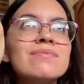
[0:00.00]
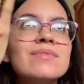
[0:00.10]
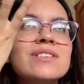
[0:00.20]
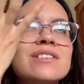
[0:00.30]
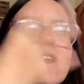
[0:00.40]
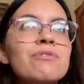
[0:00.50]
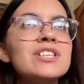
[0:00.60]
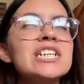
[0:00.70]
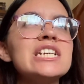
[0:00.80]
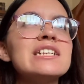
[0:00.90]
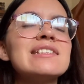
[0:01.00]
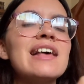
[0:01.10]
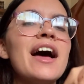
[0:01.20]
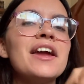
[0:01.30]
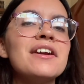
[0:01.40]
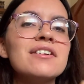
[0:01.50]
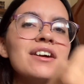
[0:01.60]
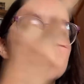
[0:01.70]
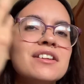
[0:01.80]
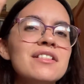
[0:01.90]
softy side
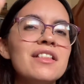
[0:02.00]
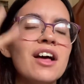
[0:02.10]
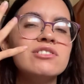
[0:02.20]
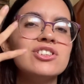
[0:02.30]
in a